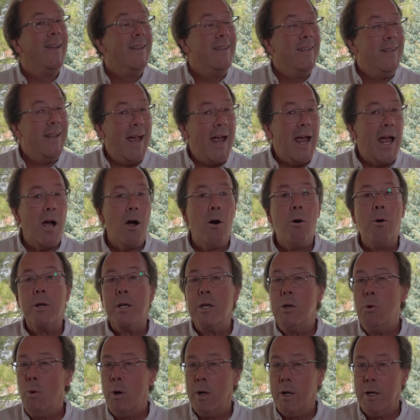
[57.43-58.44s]
Now
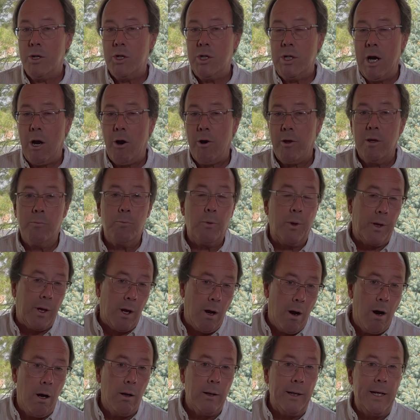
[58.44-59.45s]
you want to share them with
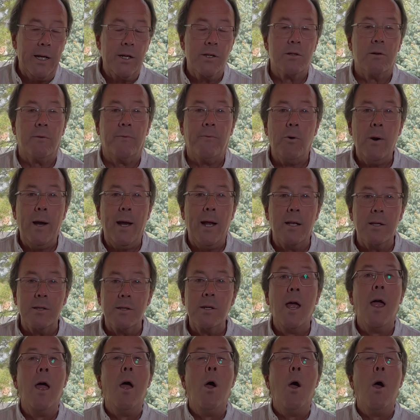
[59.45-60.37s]
colleagues or friends.